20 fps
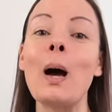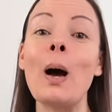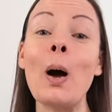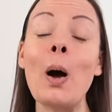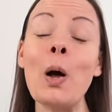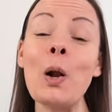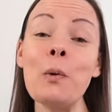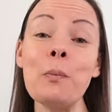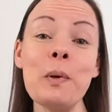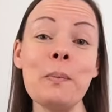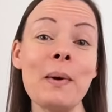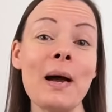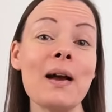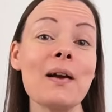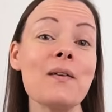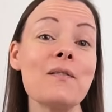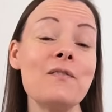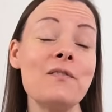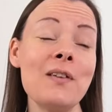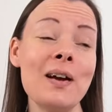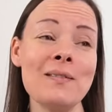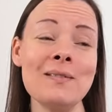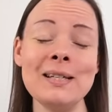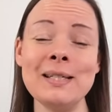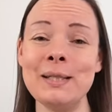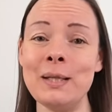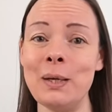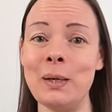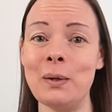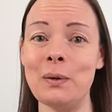I'll be back very
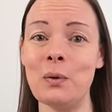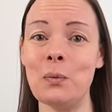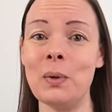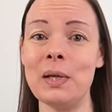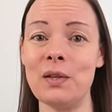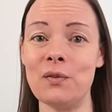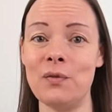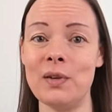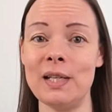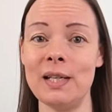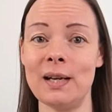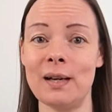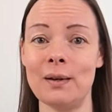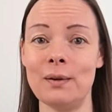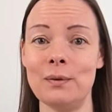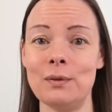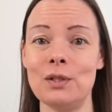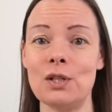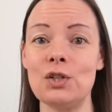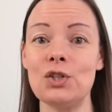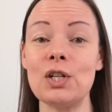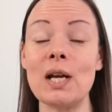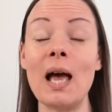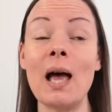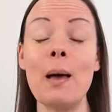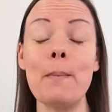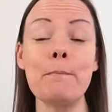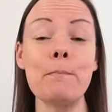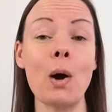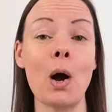soon with a video to
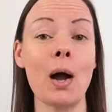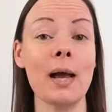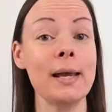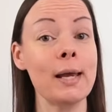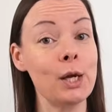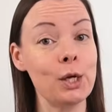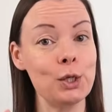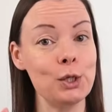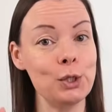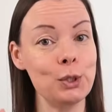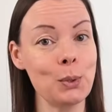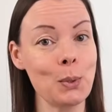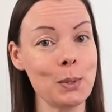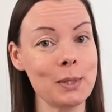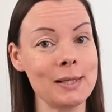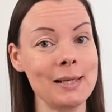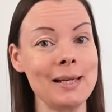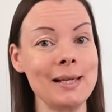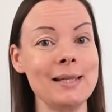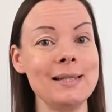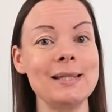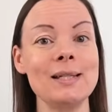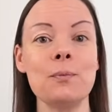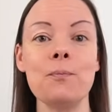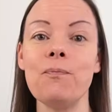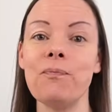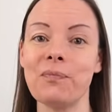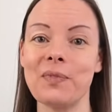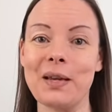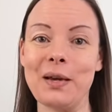share my short list
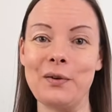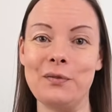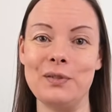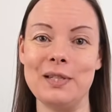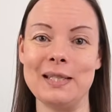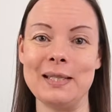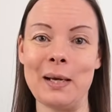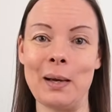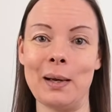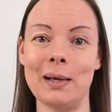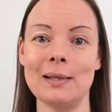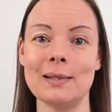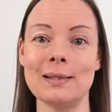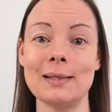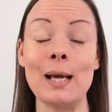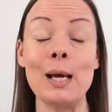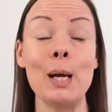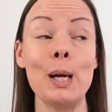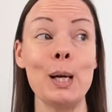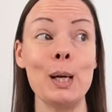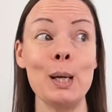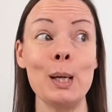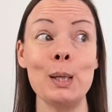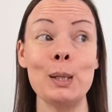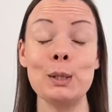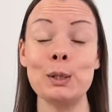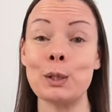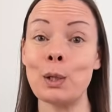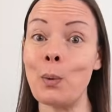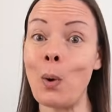of designs,
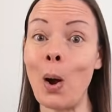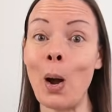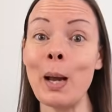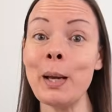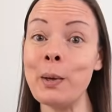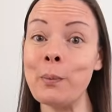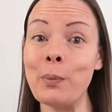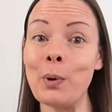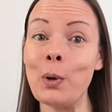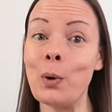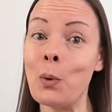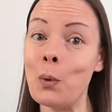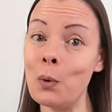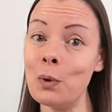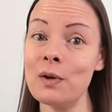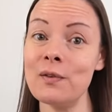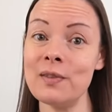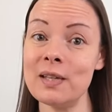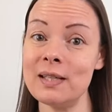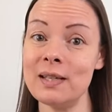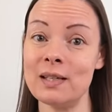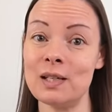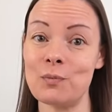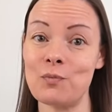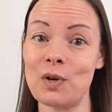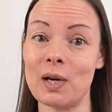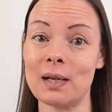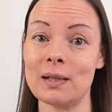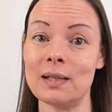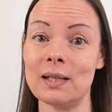so I can put all of this into
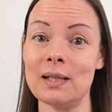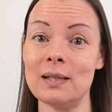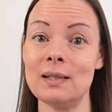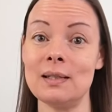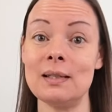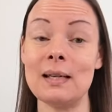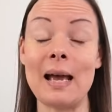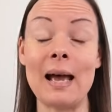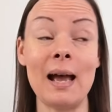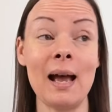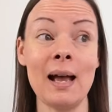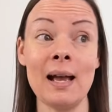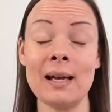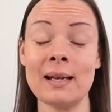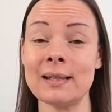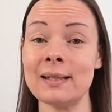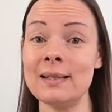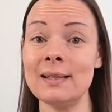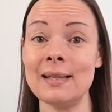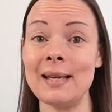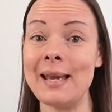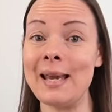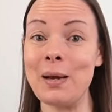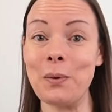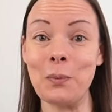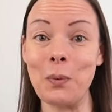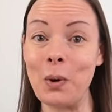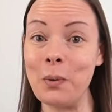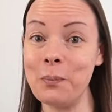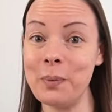practice, and
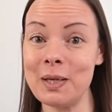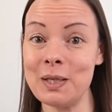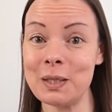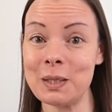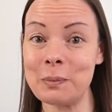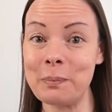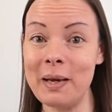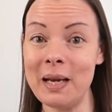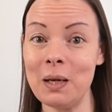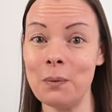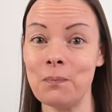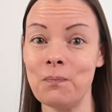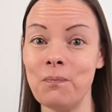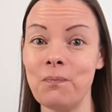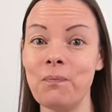it won't be just me.